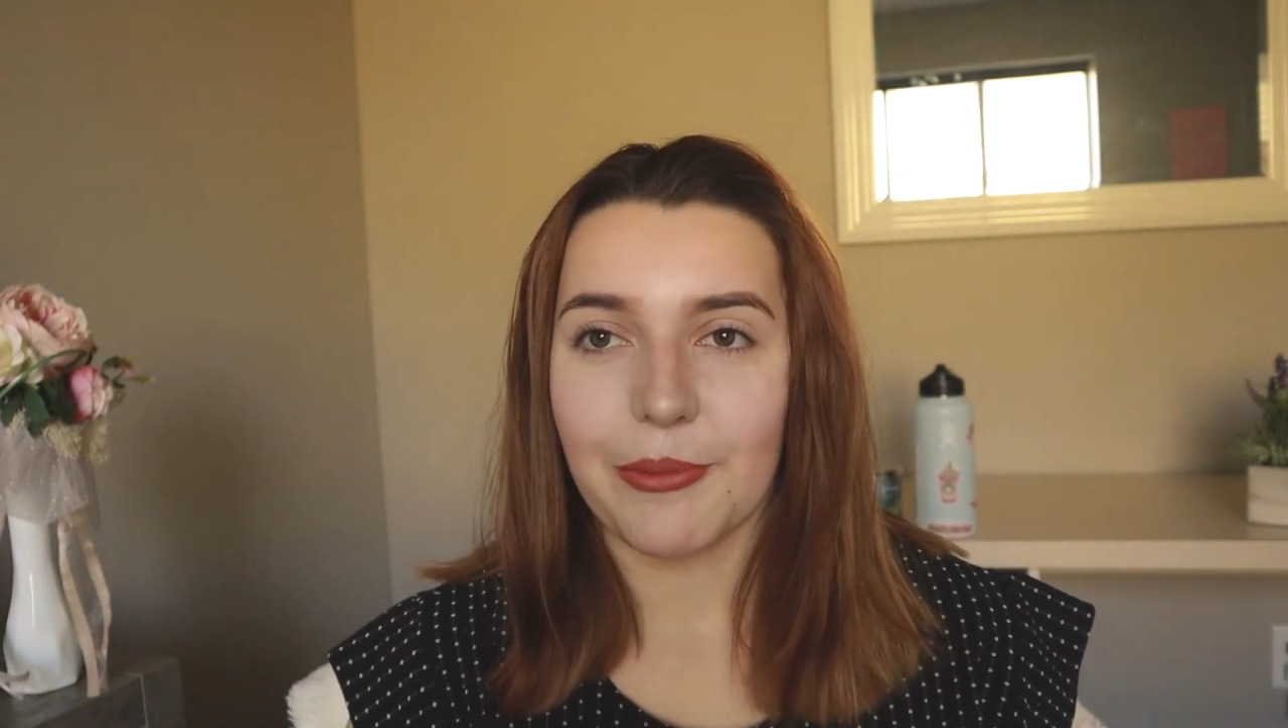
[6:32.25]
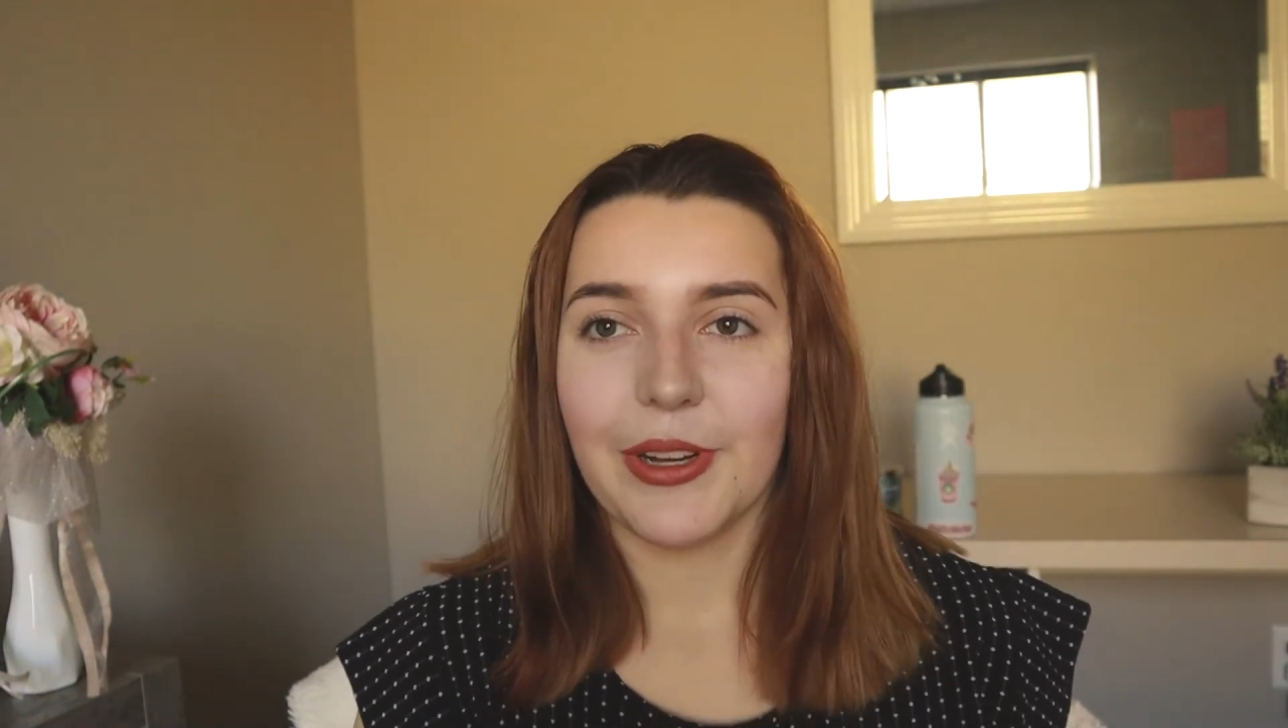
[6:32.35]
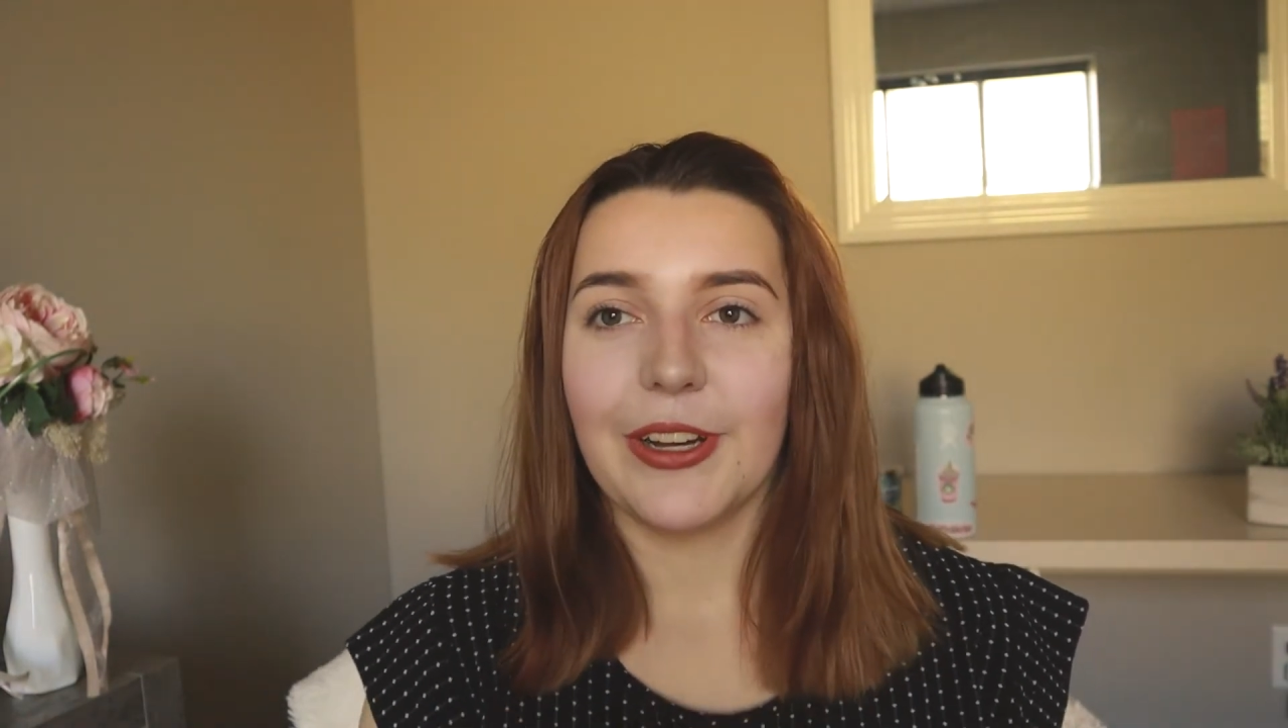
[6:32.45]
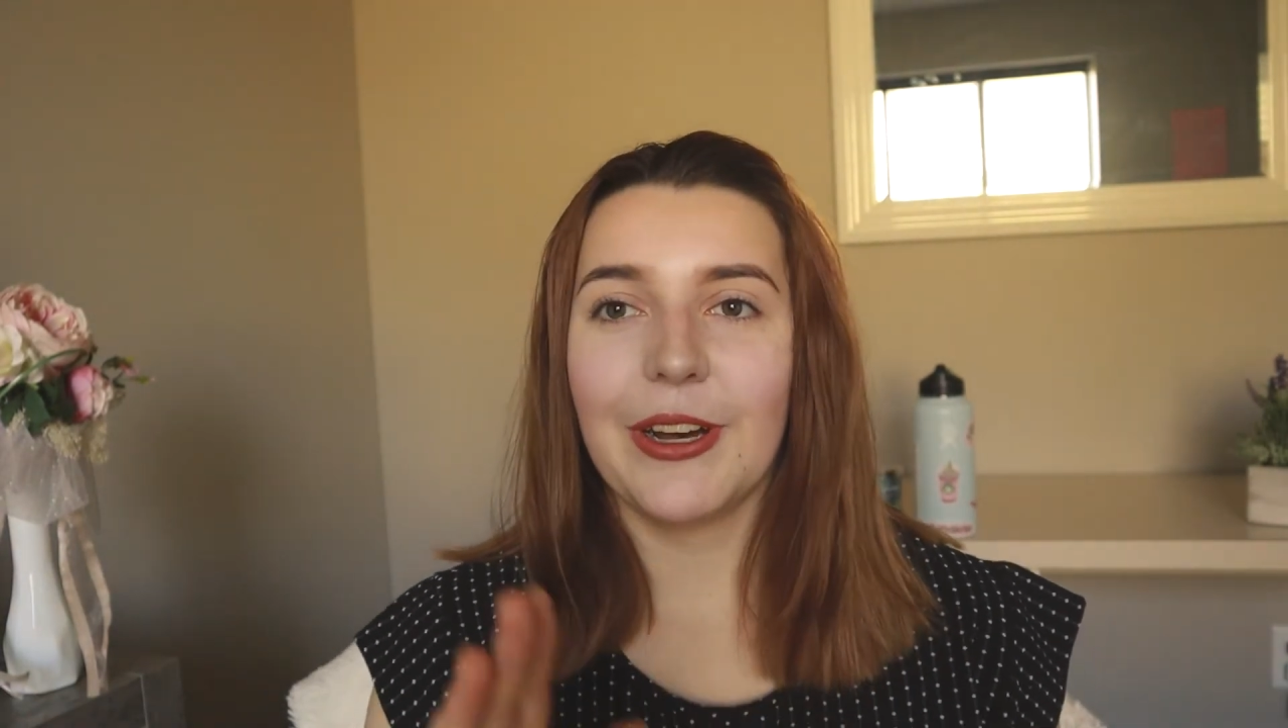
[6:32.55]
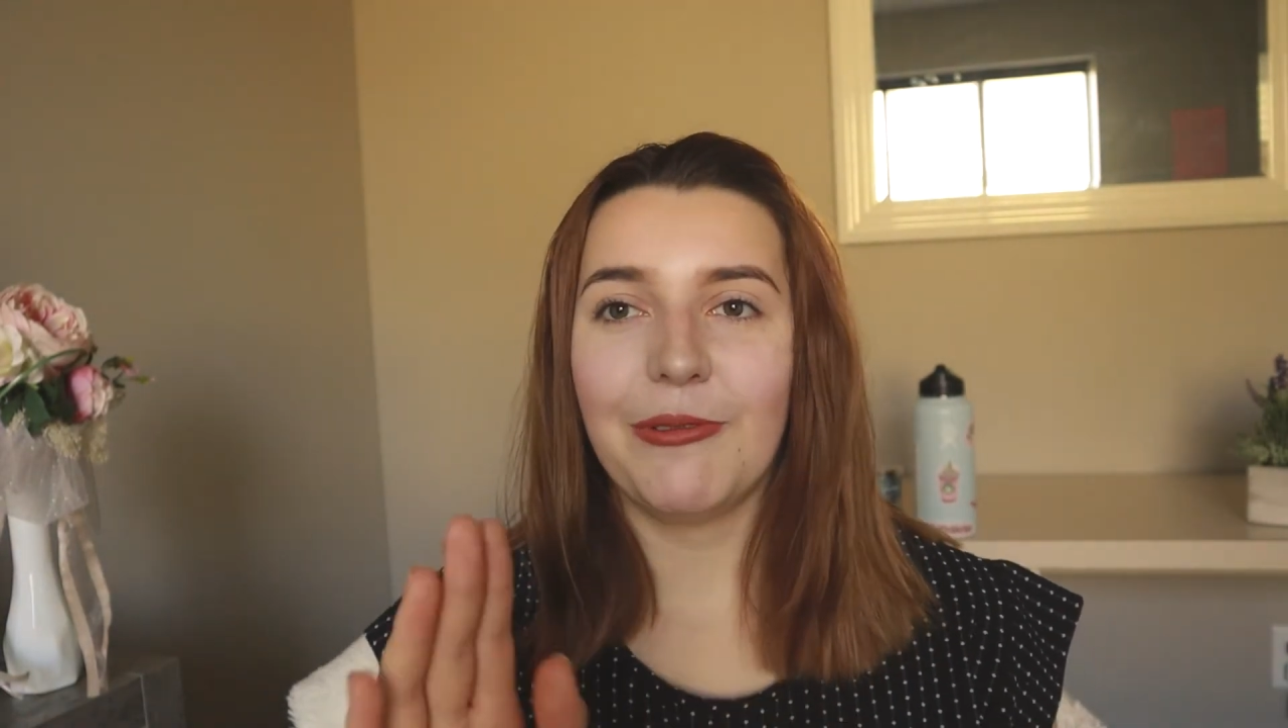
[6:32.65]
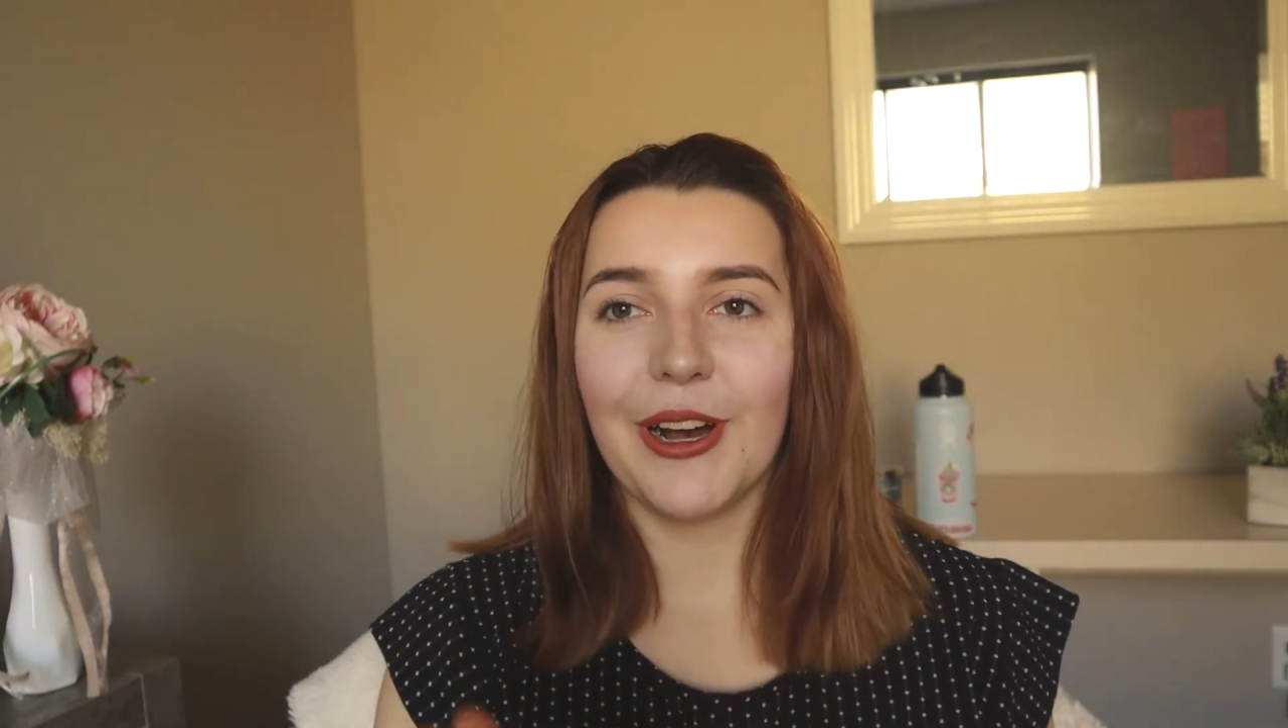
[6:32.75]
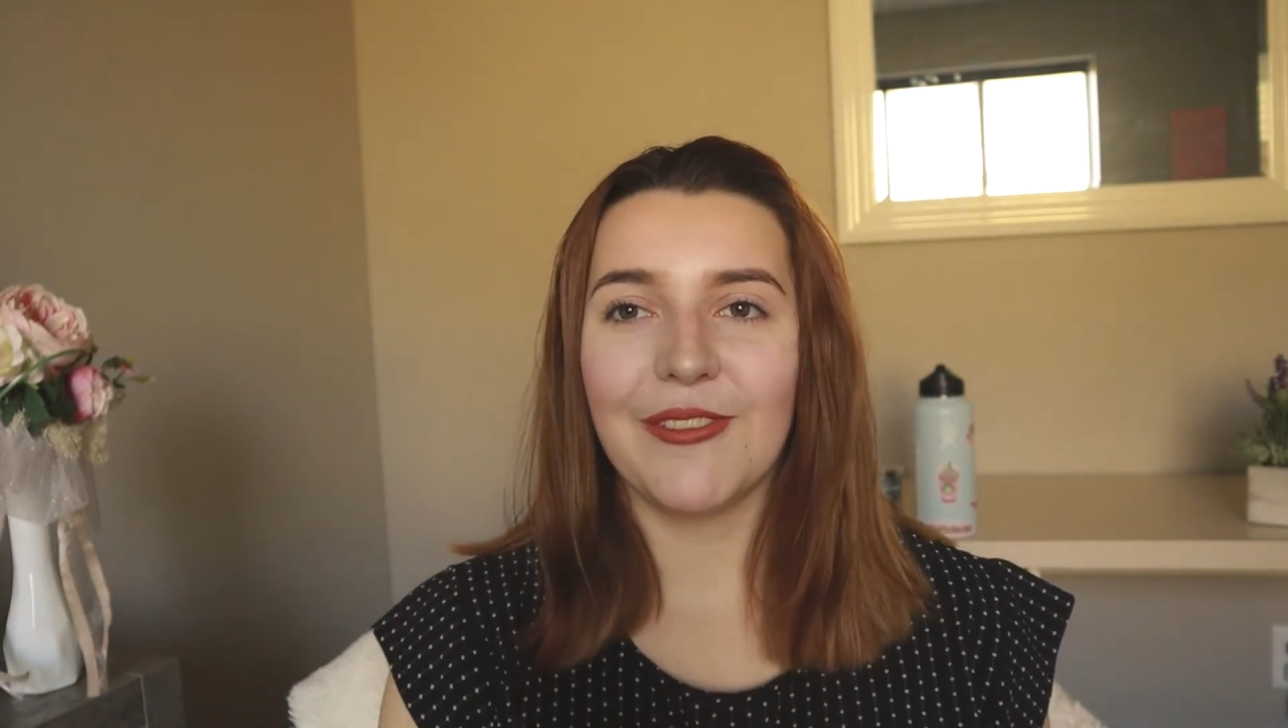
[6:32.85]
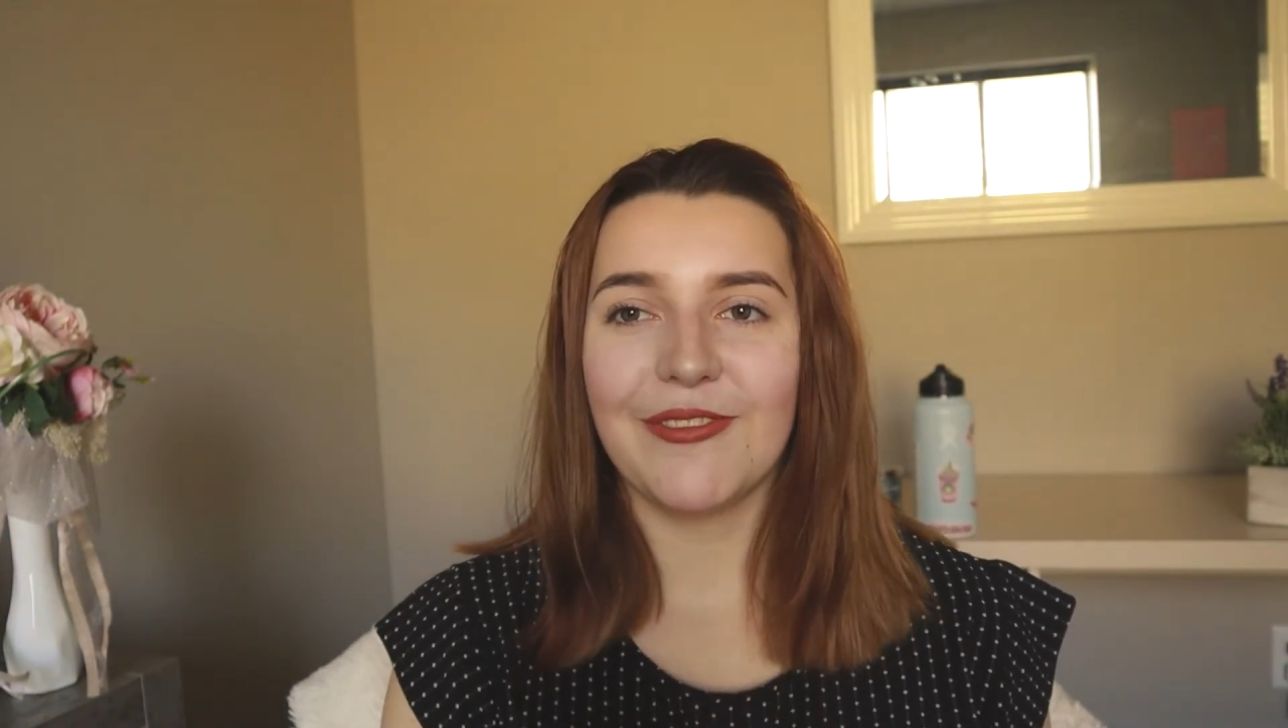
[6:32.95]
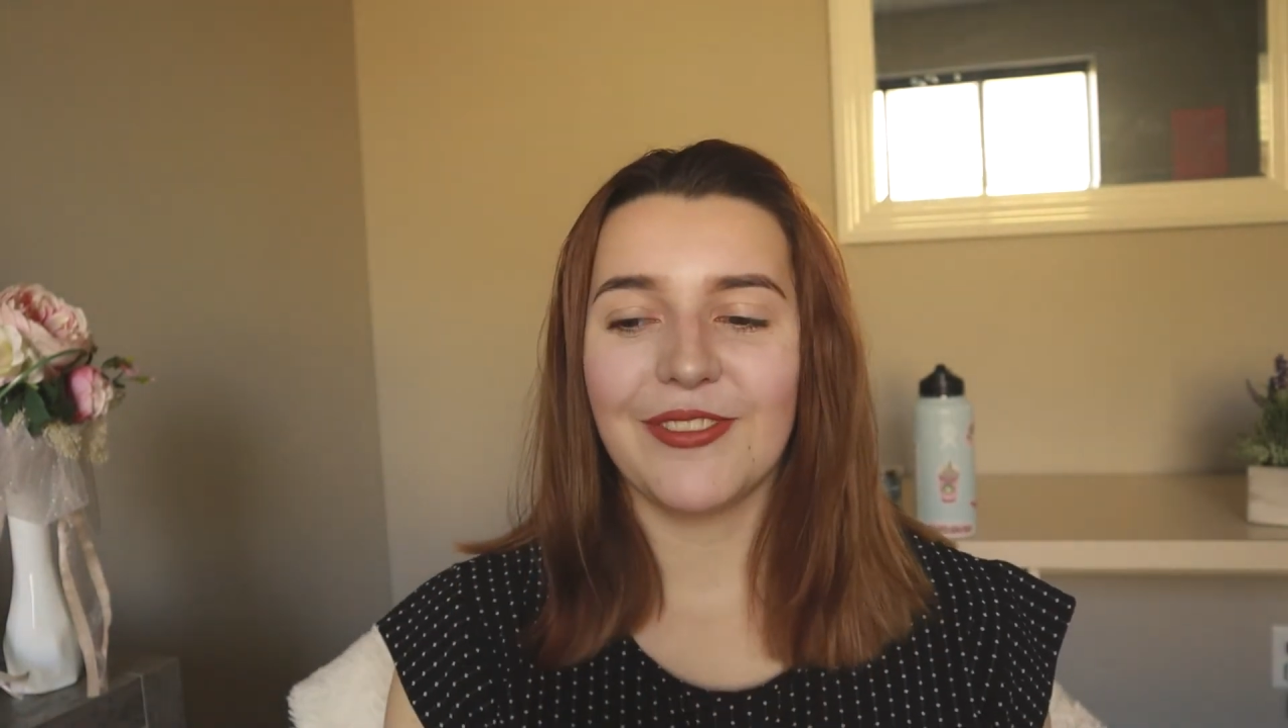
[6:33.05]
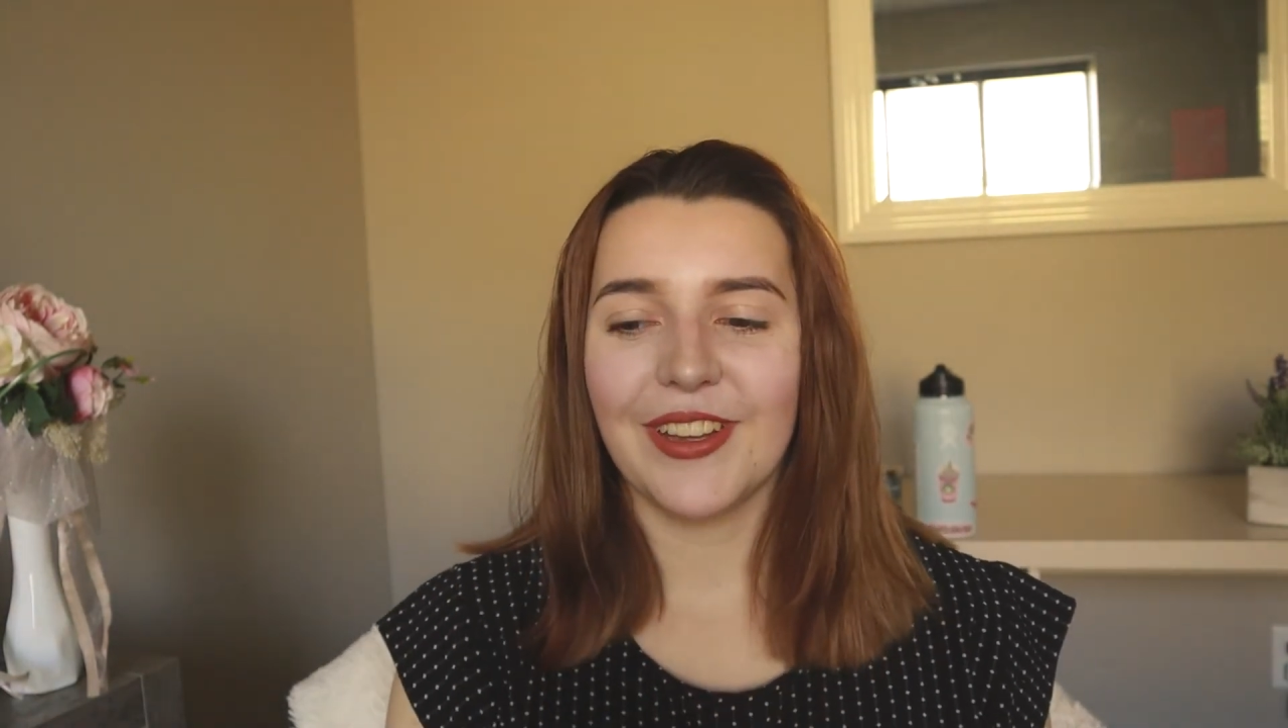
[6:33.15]
but
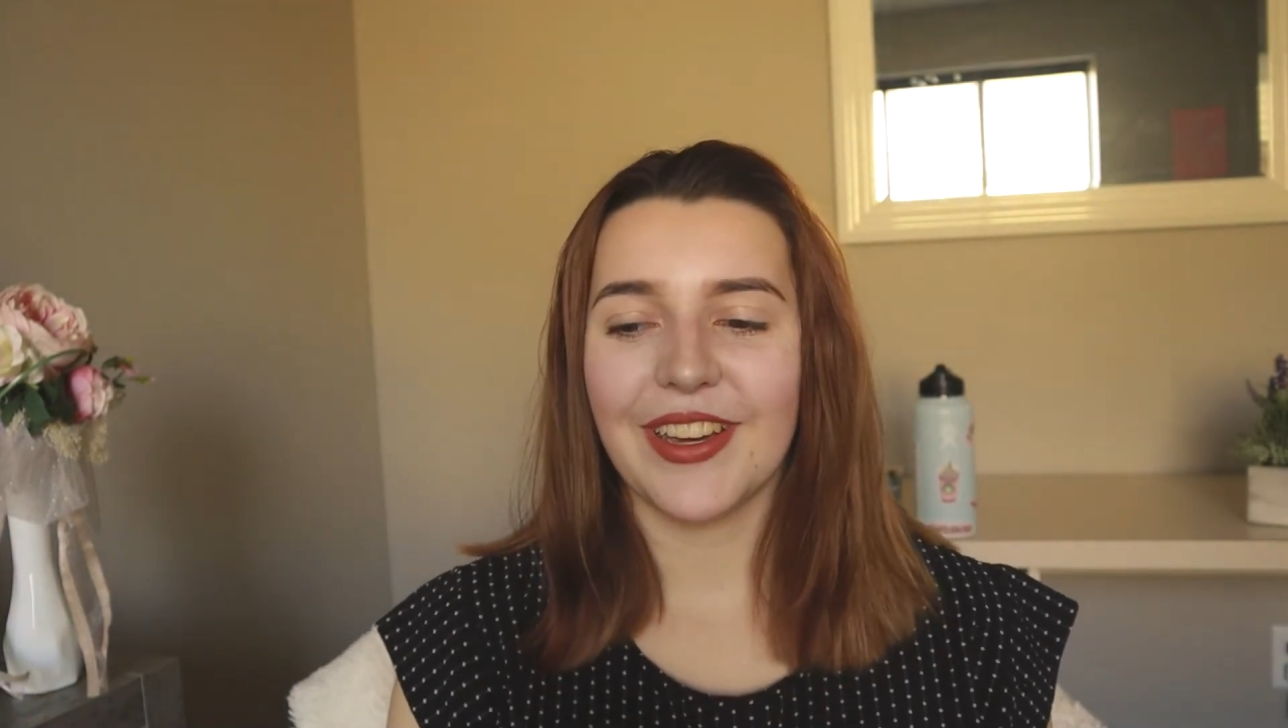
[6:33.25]
above